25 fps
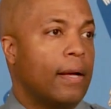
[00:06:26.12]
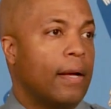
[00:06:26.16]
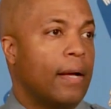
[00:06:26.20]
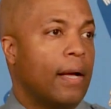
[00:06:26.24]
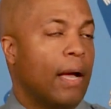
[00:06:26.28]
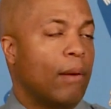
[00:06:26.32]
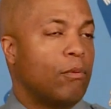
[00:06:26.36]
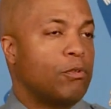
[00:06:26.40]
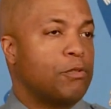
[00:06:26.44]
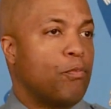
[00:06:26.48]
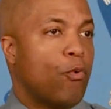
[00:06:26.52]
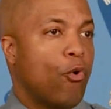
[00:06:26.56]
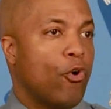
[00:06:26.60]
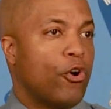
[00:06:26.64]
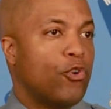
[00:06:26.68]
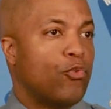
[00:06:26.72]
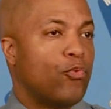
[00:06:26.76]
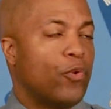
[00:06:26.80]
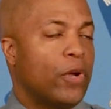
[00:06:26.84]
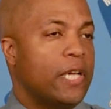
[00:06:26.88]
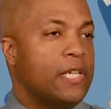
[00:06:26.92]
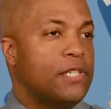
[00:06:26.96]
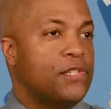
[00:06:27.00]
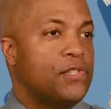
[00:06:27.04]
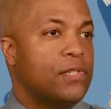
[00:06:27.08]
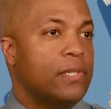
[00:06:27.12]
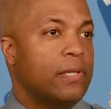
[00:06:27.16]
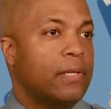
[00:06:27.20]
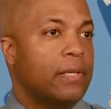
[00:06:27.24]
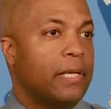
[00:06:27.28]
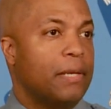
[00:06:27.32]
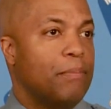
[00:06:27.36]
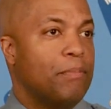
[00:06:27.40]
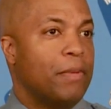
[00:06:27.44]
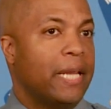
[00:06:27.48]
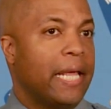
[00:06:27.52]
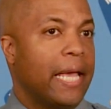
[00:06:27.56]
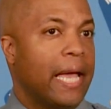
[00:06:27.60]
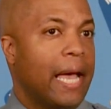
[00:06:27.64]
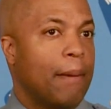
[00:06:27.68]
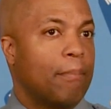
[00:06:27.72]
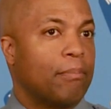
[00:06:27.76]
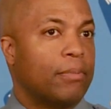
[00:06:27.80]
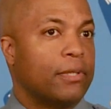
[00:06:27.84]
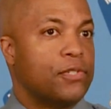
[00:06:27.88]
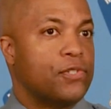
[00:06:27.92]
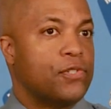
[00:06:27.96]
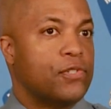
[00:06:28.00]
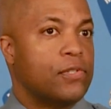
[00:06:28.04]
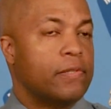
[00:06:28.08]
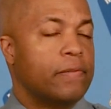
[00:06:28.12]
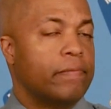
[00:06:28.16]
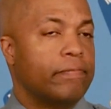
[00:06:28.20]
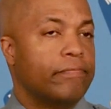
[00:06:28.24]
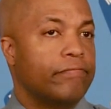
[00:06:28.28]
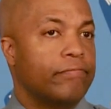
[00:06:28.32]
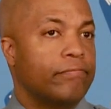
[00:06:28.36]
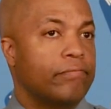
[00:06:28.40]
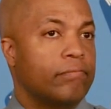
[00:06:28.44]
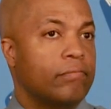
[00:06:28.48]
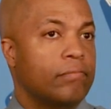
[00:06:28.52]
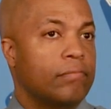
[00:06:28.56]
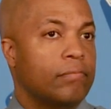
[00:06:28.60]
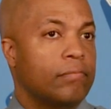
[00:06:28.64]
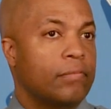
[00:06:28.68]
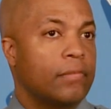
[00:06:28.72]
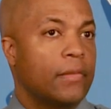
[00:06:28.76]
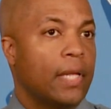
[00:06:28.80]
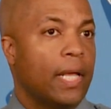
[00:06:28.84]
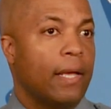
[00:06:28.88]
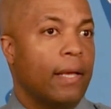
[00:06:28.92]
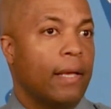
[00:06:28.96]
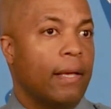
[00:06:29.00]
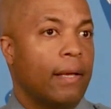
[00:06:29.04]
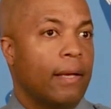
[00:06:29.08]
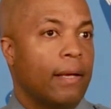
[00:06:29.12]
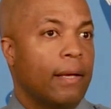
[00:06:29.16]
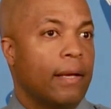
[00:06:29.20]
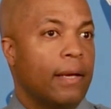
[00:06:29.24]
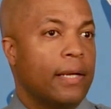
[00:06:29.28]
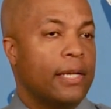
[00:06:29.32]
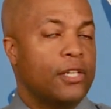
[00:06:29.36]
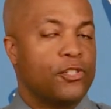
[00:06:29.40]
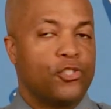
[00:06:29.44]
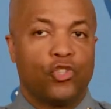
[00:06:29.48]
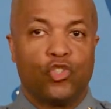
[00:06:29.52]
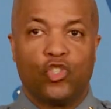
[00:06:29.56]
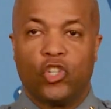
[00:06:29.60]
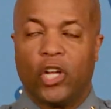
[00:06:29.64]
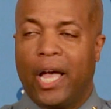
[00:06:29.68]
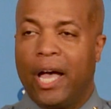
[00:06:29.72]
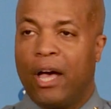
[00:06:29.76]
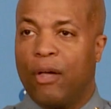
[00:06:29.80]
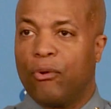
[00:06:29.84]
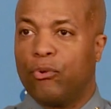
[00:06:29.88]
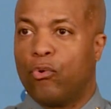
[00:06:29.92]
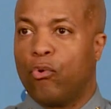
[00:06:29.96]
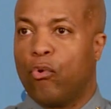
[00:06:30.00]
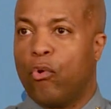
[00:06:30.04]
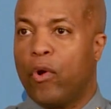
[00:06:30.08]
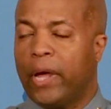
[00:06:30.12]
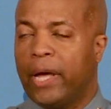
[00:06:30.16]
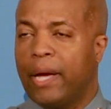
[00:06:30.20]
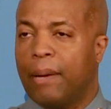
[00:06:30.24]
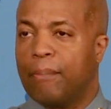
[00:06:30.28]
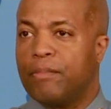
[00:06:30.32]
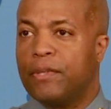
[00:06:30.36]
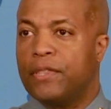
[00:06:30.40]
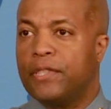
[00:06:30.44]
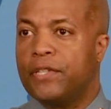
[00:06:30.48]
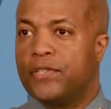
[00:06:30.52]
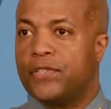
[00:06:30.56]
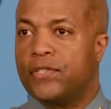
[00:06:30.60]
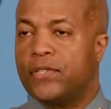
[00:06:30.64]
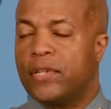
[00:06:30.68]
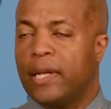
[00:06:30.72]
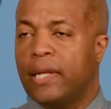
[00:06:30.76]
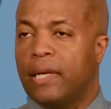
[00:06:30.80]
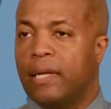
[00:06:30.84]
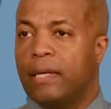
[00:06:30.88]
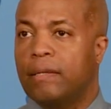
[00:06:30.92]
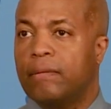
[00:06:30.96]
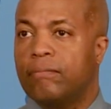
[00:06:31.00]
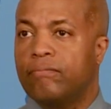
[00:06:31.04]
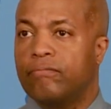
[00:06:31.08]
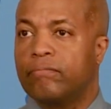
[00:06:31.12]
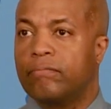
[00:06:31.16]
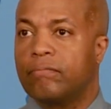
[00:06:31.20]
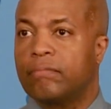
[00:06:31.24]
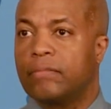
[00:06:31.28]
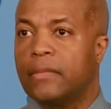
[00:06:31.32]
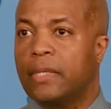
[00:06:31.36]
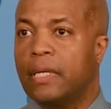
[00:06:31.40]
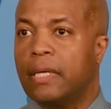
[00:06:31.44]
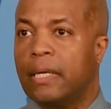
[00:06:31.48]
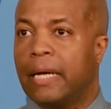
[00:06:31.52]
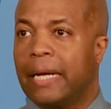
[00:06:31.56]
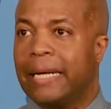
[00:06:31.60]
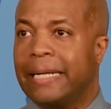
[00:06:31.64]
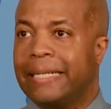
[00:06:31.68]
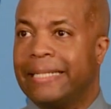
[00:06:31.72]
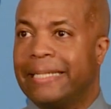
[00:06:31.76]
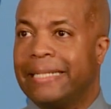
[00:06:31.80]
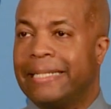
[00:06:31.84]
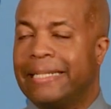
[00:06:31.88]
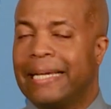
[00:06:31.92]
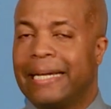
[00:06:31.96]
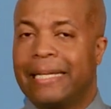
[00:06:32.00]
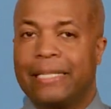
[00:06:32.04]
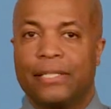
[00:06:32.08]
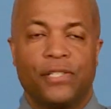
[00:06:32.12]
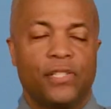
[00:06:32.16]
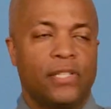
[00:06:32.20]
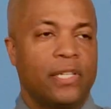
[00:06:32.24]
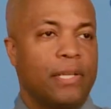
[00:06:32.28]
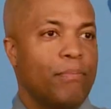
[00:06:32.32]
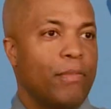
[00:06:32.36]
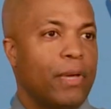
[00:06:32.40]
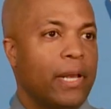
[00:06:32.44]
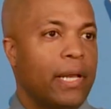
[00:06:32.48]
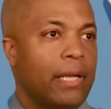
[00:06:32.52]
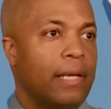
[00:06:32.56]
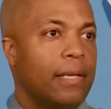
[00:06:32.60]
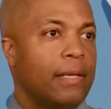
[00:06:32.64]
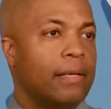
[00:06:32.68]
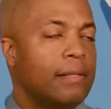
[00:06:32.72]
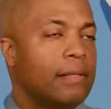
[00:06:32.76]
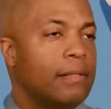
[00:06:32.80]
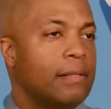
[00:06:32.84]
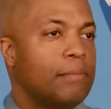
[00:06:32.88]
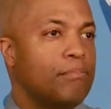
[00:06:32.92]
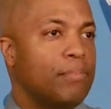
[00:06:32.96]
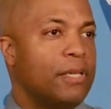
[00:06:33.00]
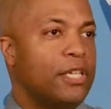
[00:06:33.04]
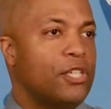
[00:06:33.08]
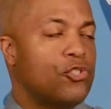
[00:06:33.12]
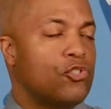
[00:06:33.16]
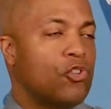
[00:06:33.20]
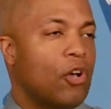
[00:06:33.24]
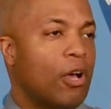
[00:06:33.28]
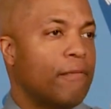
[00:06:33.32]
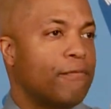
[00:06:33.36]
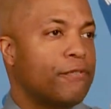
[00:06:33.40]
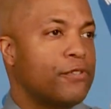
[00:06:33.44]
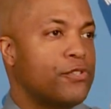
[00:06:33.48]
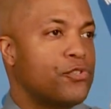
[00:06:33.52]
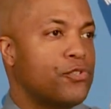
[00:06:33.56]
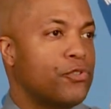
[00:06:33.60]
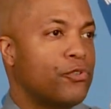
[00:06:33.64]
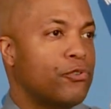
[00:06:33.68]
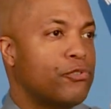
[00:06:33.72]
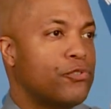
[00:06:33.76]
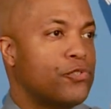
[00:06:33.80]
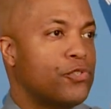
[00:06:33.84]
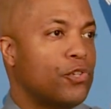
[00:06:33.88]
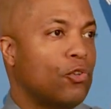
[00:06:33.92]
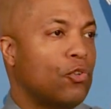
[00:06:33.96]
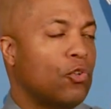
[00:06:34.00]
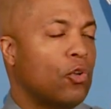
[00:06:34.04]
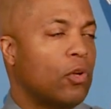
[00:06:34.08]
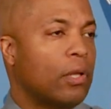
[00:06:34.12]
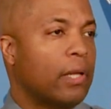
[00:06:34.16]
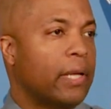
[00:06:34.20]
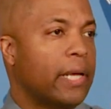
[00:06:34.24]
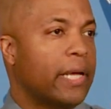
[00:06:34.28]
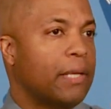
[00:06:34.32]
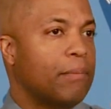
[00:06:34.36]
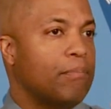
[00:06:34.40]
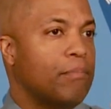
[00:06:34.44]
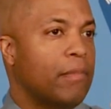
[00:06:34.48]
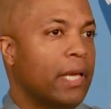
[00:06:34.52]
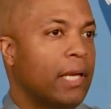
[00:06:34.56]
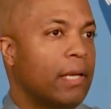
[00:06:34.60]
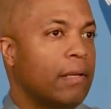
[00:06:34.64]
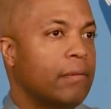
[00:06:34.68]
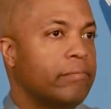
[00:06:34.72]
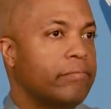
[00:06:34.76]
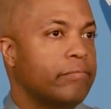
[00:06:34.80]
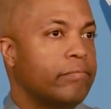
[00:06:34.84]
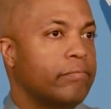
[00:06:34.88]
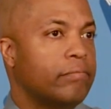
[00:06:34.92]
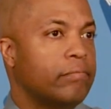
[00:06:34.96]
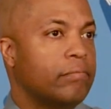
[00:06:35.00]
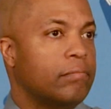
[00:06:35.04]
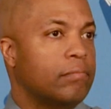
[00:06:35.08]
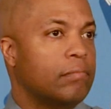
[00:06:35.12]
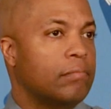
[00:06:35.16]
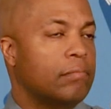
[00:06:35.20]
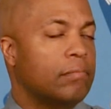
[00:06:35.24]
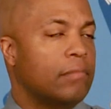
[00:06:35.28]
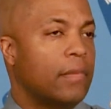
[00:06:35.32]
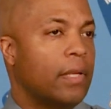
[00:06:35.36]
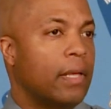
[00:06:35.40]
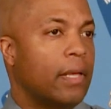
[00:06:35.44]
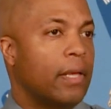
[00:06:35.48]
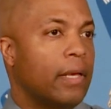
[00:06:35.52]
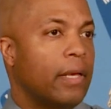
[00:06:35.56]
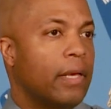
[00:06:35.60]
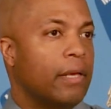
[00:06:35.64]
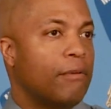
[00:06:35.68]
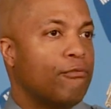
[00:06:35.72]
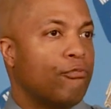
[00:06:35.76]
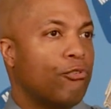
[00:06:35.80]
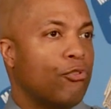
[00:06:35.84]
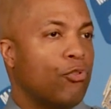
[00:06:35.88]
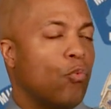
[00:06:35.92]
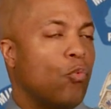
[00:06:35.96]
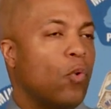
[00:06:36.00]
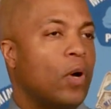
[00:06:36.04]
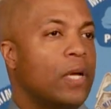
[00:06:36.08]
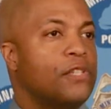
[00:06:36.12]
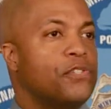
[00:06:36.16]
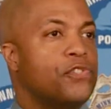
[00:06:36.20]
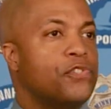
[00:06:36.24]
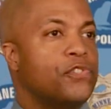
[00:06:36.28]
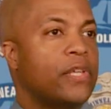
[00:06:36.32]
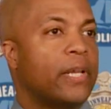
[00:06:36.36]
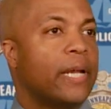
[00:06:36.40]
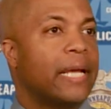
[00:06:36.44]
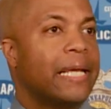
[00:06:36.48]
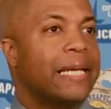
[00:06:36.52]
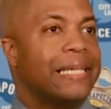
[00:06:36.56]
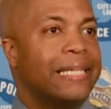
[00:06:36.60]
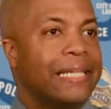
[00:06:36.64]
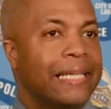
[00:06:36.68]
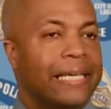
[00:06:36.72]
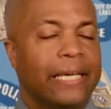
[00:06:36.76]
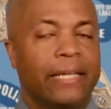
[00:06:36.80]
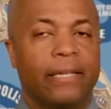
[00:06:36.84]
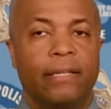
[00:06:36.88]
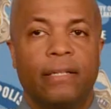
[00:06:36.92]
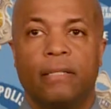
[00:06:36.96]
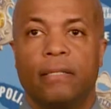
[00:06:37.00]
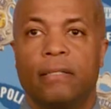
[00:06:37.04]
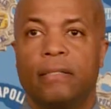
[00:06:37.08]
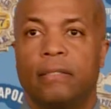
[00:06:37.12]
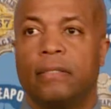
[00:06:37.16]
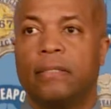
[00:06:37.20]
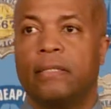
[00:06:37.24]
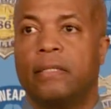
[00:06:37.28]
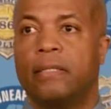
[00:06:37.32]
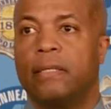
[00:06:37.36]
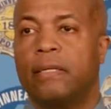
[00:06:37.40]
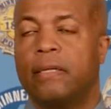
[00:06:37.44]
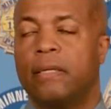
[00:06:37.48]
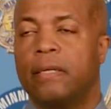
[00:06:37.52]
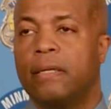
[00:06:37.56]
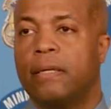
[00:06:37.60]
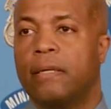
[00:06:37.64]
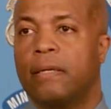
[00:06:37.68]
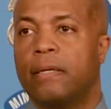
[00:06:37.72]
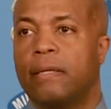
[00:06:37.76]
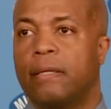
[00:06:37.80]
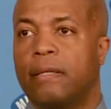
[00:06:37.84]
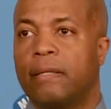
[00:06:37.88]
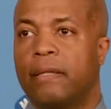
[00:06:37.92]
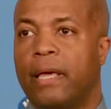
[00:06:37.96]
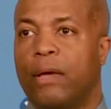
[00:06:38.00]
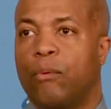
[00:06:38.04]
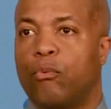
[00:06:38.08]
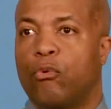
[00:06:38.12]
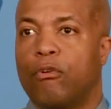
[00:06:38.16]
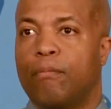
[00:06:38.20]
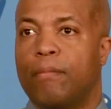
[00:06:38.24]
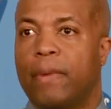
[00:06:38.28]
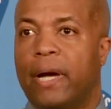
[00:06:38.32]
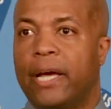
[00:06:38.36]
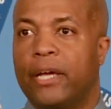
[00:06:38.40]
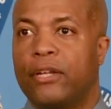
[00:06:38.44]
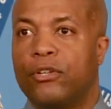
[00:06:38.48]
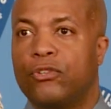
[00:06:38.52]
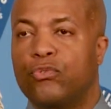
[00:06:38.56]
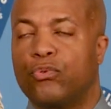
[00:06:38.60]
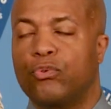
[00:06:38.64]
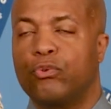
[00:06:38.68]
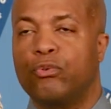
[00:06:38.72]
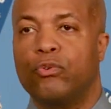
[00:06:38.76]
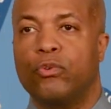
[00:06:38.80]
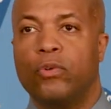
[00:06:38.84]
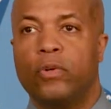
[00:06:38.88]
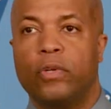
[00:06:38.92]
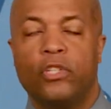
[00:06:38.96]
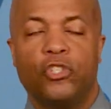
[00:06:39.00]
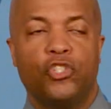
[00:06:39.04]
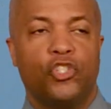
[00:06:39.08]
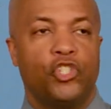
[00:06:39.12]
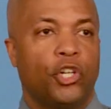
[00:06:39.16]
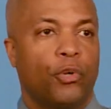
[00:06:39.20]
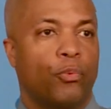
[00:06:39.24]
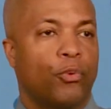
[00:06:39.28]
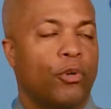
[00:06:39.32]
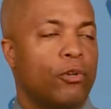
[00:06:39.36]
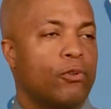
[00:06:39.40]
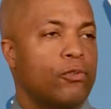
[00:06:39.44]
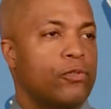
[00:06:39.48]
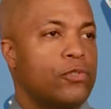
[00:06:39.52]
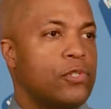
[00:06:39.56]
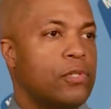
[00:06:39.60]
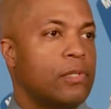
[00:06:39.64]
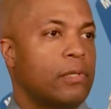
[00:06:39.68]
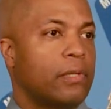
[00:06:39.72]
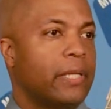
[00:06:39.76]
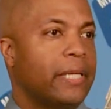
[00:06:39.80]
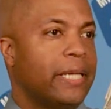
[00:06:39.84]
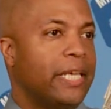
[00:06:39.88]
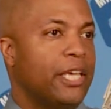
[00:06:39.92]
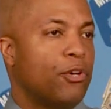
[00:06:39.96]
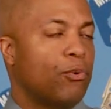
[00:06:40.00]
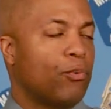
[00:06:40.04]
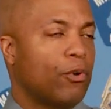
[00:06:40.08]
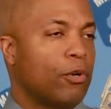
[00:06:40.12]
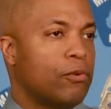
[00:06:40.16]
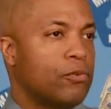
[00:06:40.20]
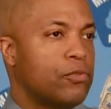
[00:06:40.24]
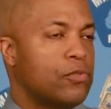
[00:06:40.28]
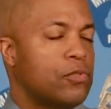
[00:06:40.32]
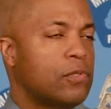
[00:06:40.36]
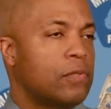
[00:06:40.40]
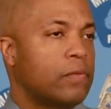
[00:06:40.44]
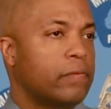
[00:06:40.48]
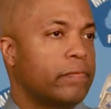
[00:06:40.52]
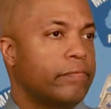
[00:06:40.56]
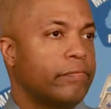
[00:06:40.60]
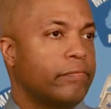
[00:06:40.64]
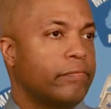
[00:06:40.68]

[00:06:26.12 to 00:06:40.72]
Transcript: I was born and raised in Minneapolis. And as a child growing up in this city, I did not see many peace officers that looked like me. And for the ones that I did, they were my true sheroes and heroes.